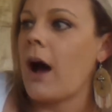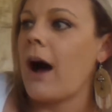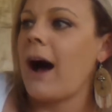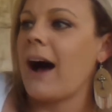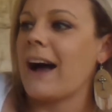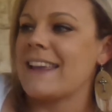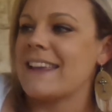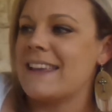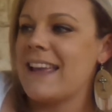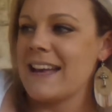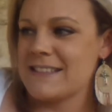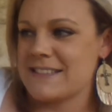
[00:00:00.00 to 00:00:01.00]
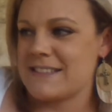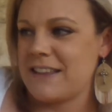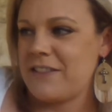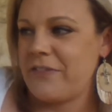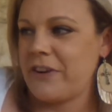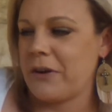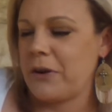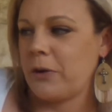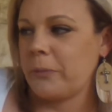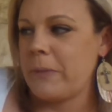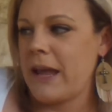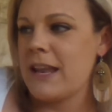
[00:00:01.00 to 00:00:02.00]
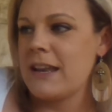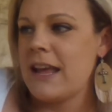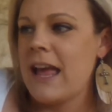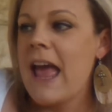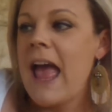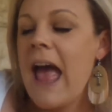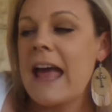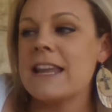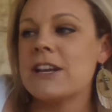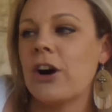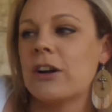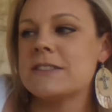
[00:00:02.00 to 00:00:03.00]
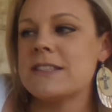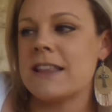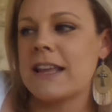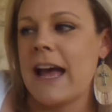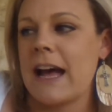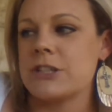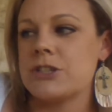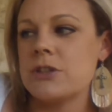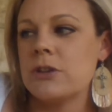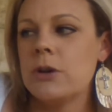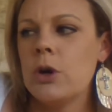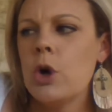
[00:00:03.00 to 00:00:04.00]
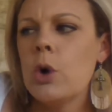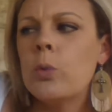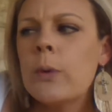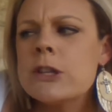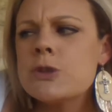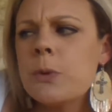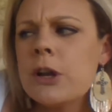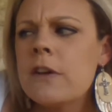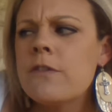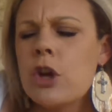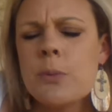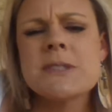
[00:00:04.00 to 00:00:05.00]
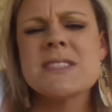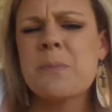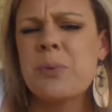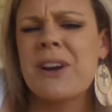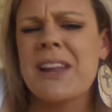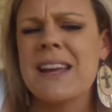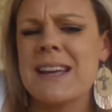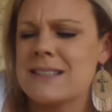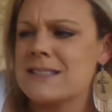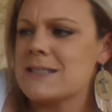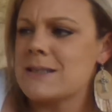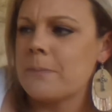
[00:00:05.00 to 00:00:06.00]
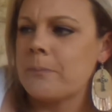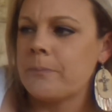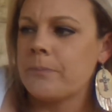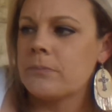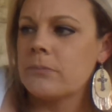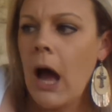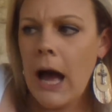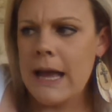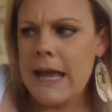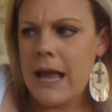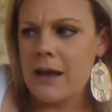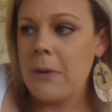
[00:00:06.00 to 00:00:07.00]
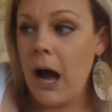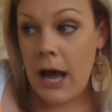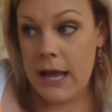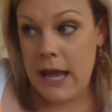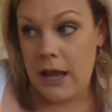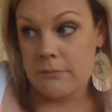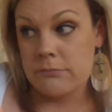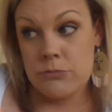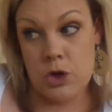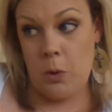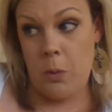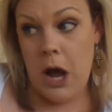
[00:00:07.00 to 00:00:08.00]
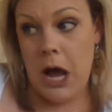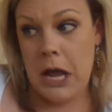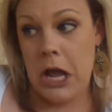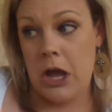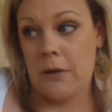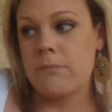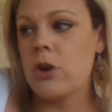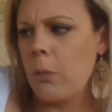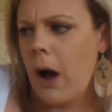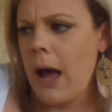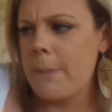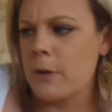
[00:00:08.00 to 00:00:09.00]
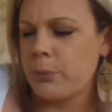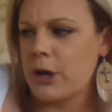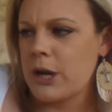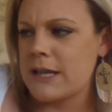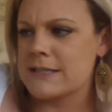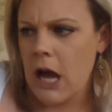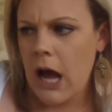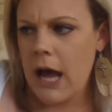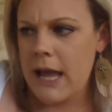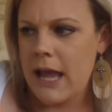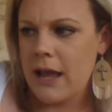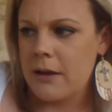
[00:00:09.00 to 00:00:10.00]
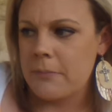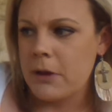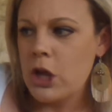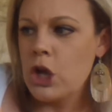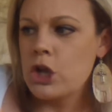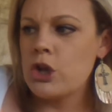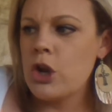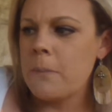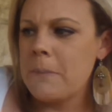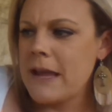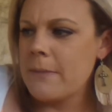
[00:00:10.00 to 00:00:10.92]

Ah, yes, said the very old man, and he called to the cat, which one of you is the prettiest? I am. No, I am. No, I'm the prettiest. I am. No,